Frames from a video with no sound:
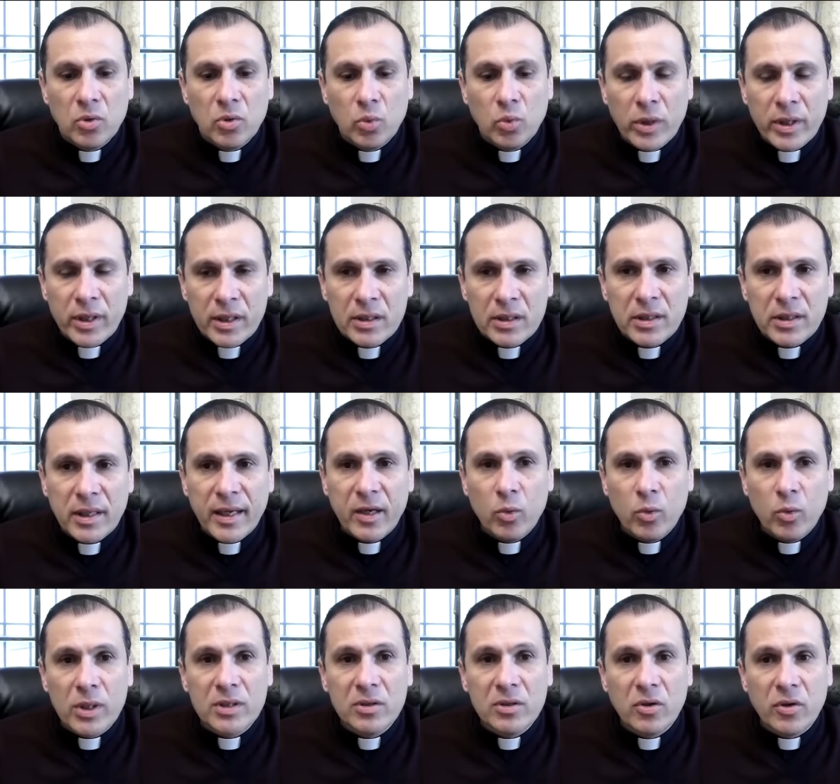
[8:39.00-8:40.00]
when Israel
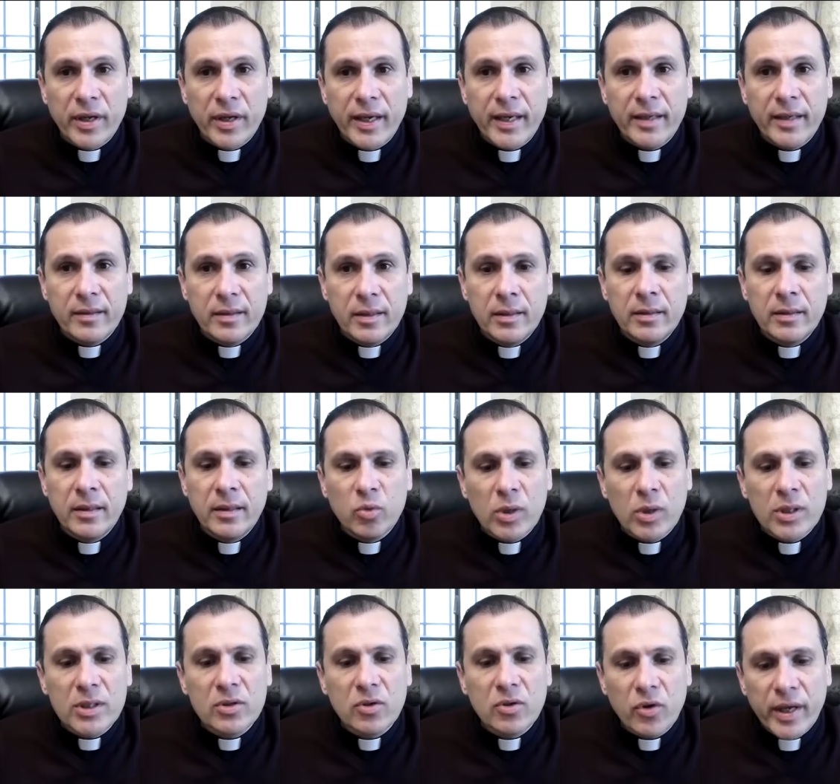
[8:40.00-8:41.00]
was created, it
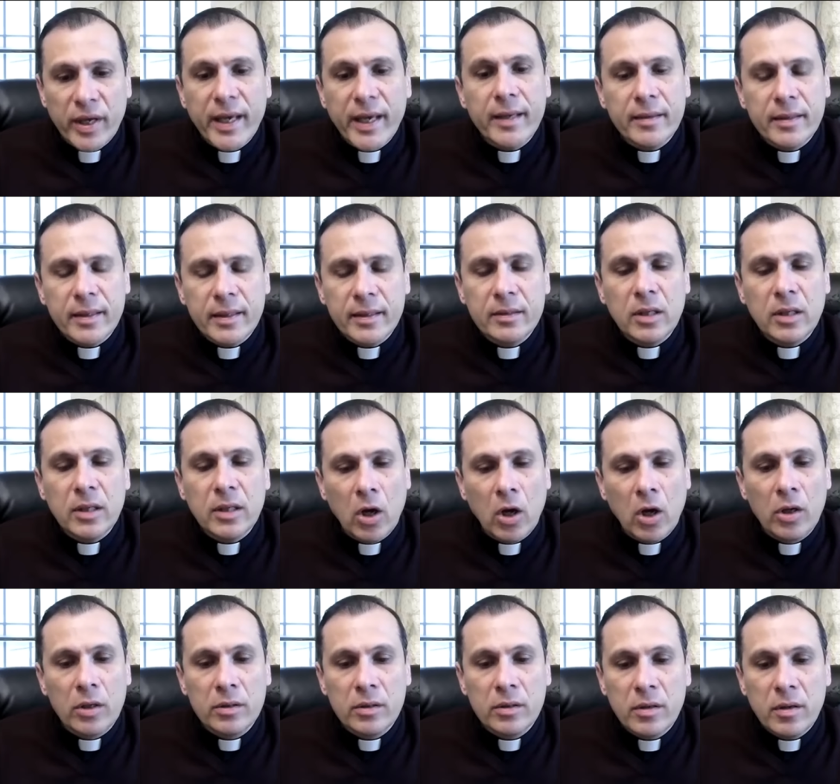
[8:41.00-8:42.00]
was created
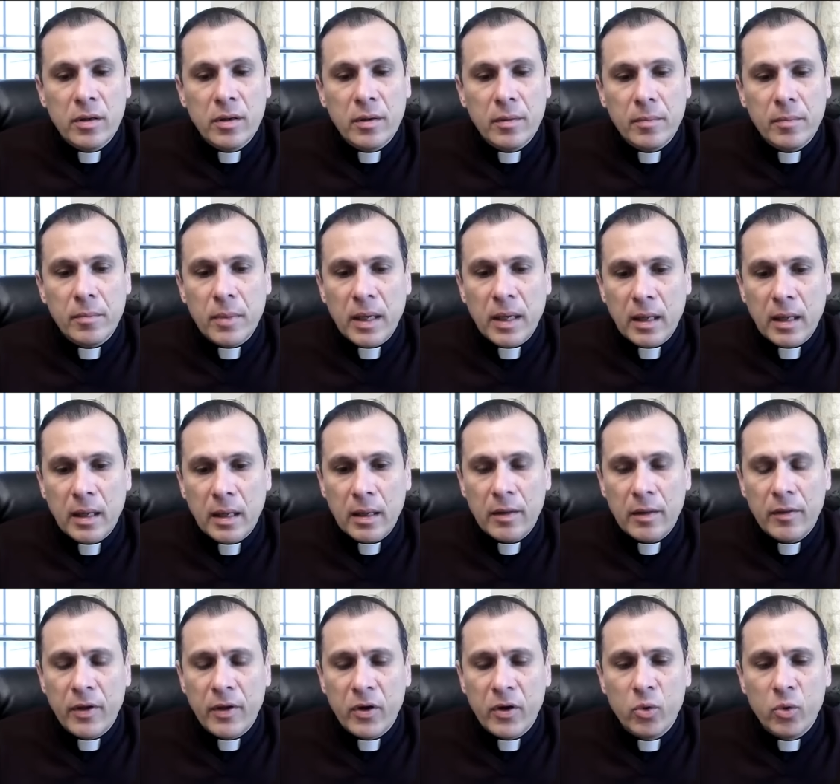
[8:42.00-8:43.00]
on uh,
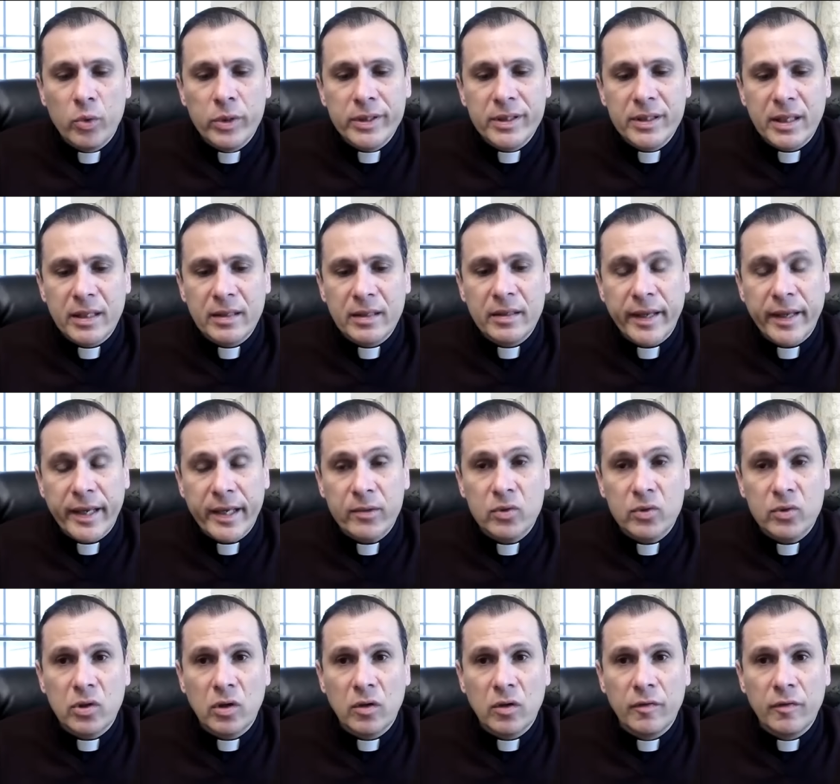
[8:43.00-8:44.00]
the ruins and
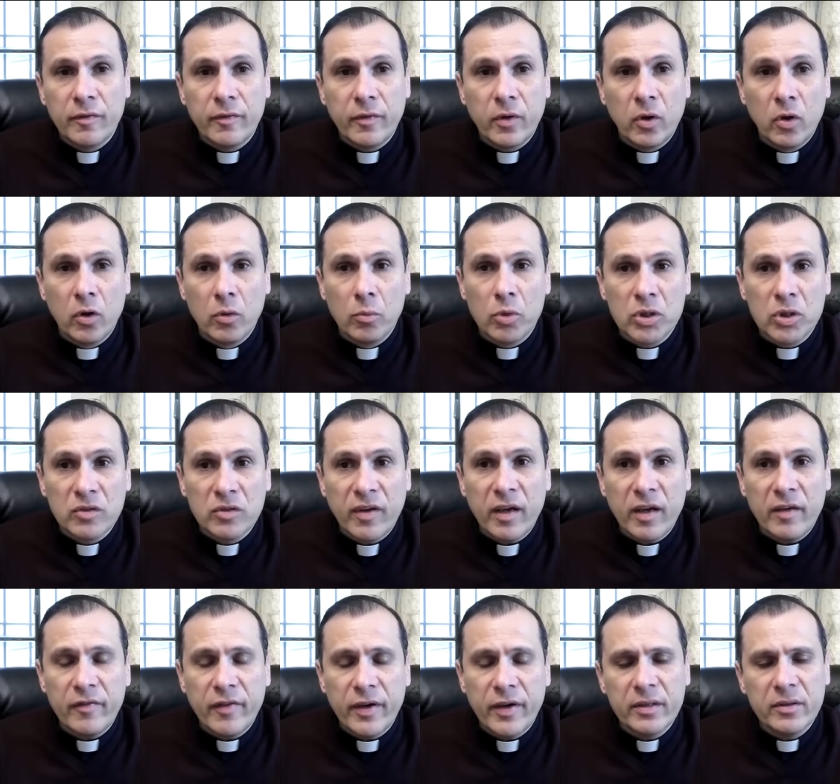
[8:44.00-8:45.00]
towns of almost
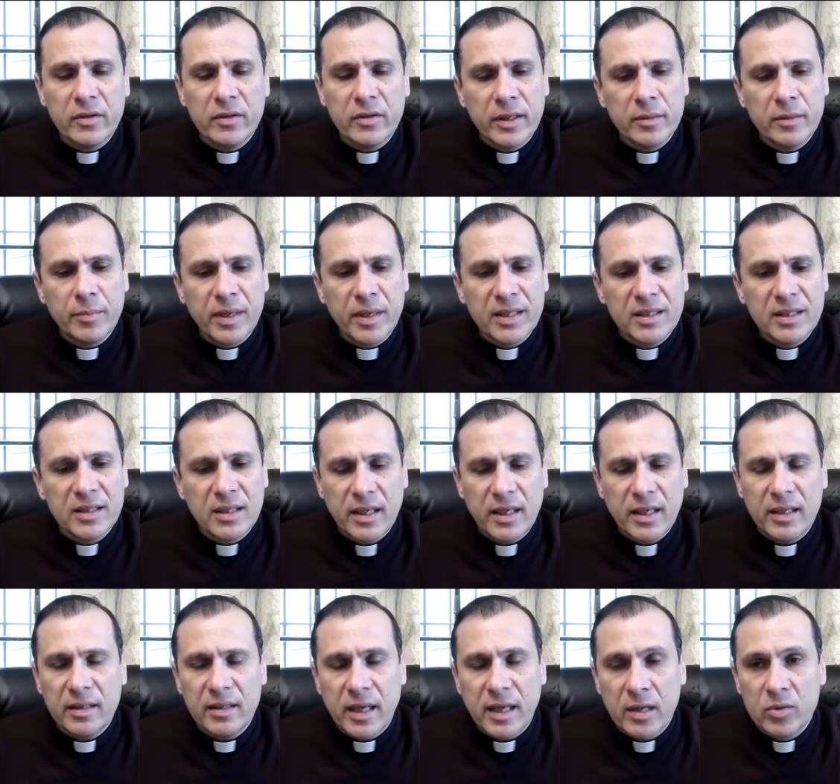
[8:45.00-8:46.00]
500
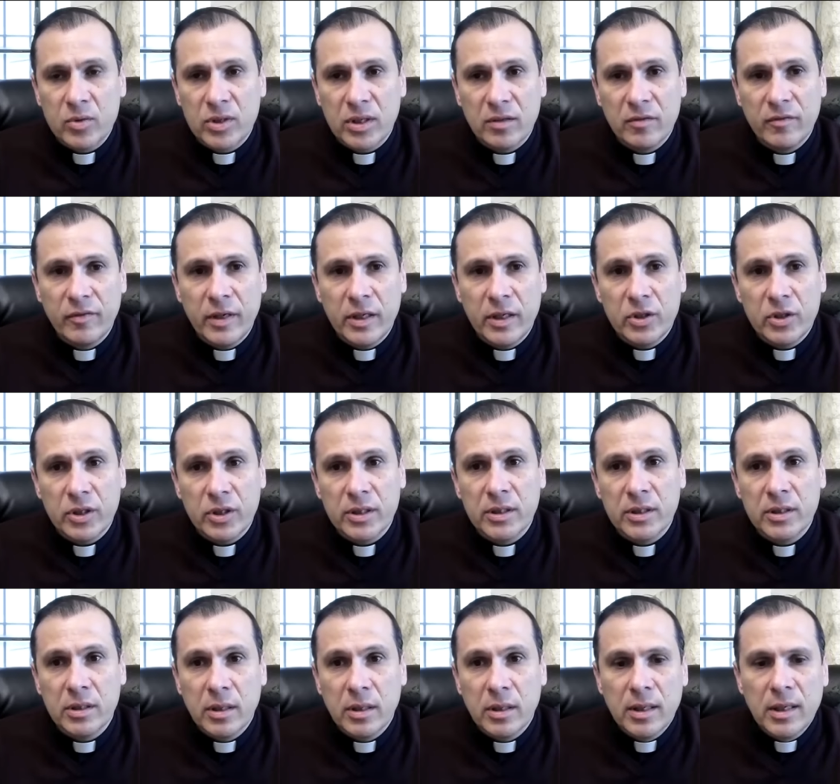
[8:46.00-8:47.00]
Palestinian towns and
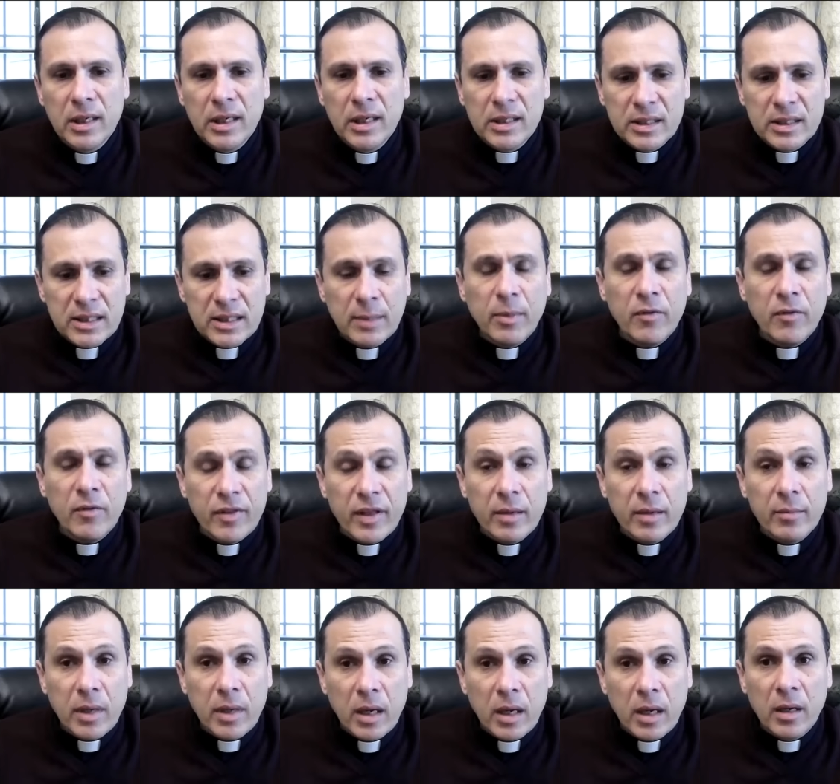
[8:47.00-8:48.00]
villages. Some of
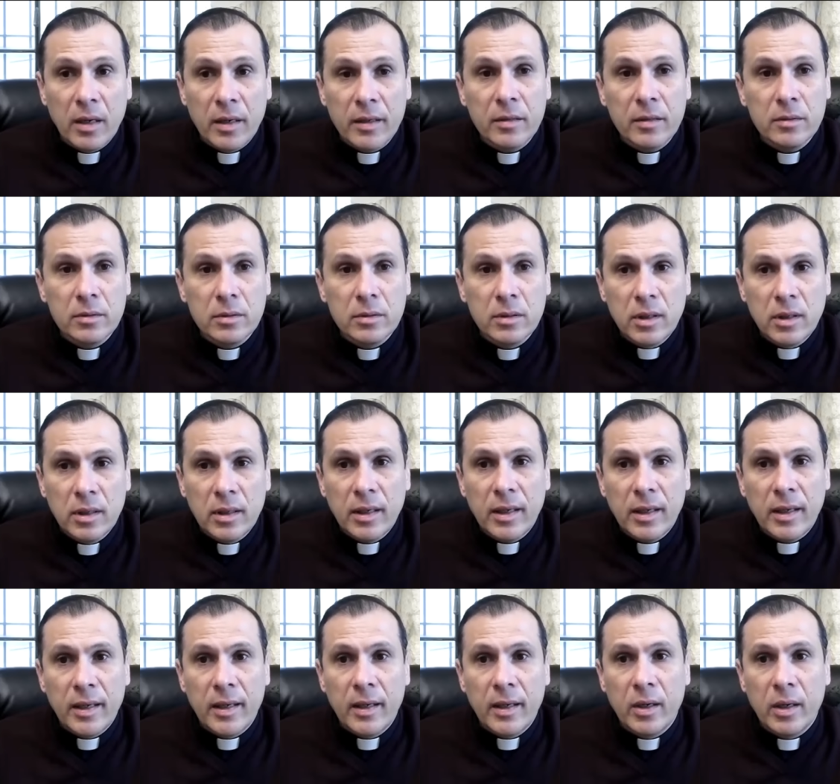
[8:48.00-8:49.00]
them are,
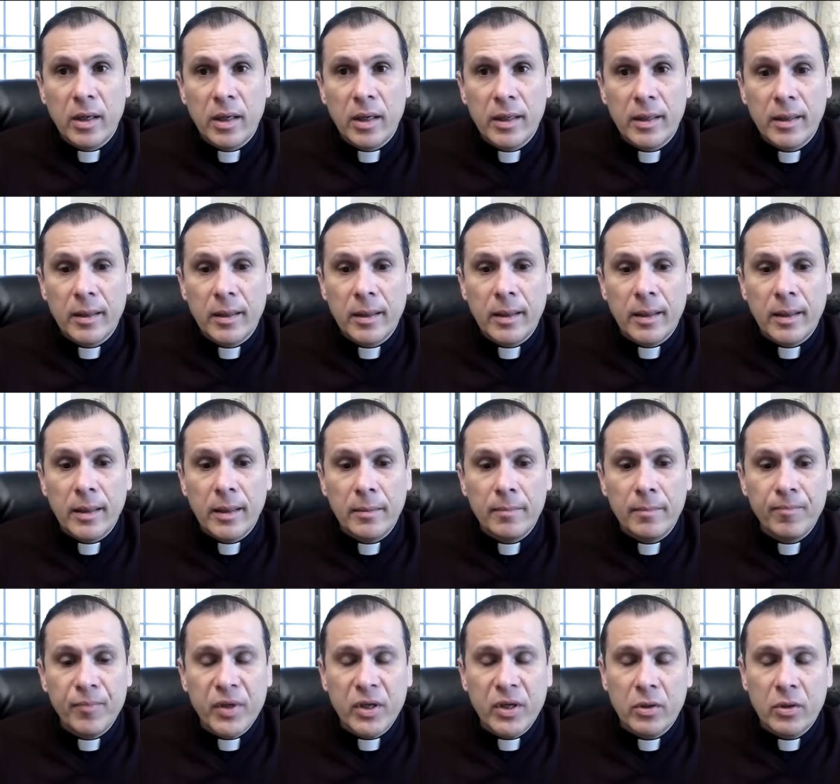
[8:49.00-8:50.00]
uh, uh,
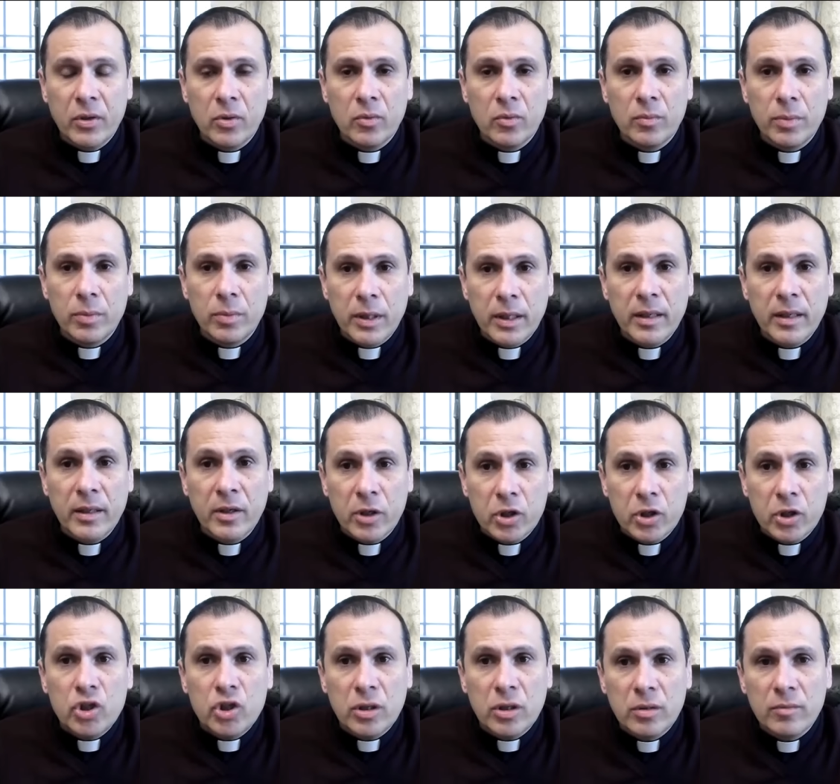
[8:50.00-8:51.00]
you know, uh,
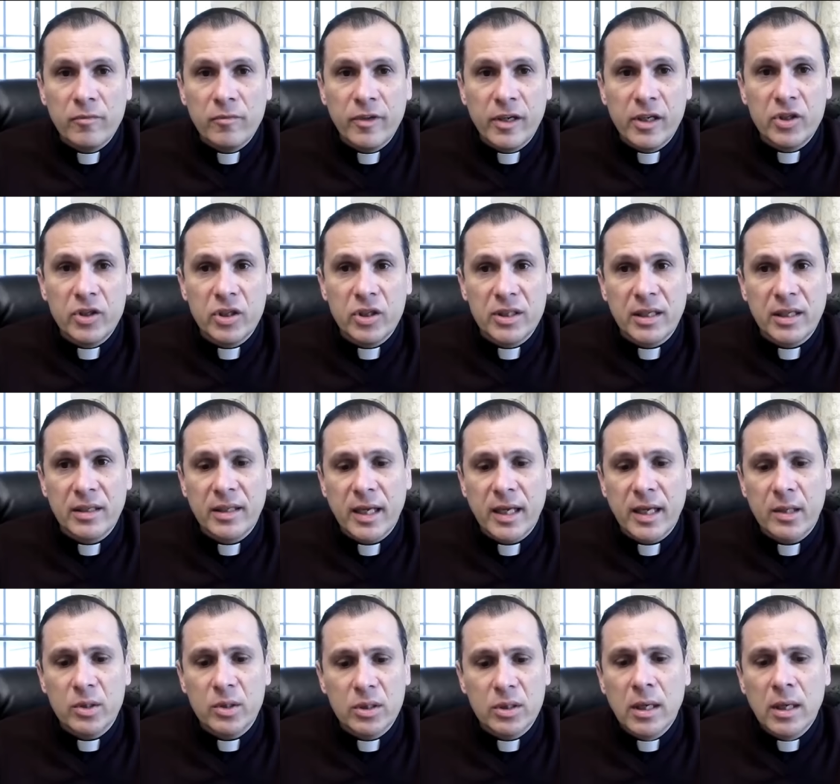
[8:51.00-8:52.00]
Christian villages and
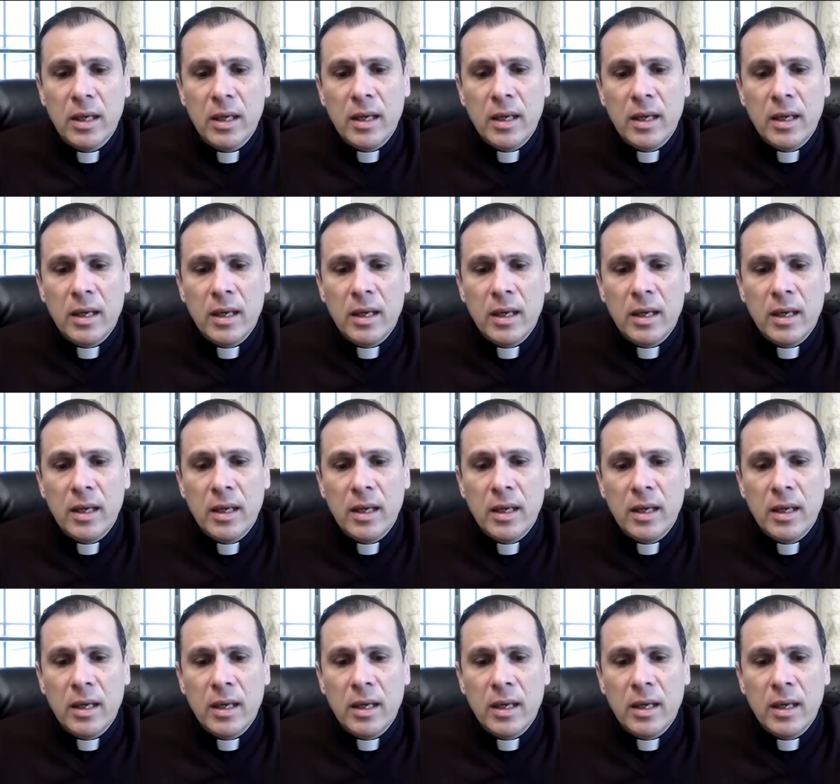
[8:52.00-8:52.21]
towns.